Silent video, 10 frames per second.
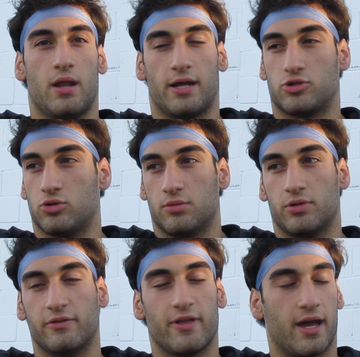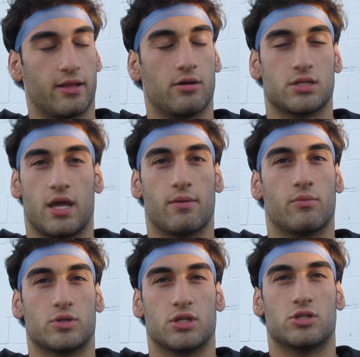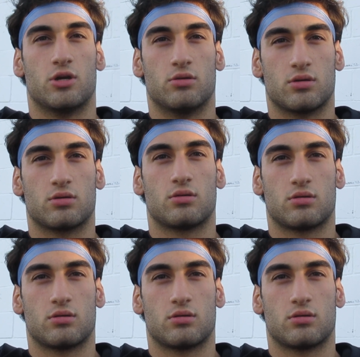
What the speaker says: I truly believe that, and that was a game in which it showed.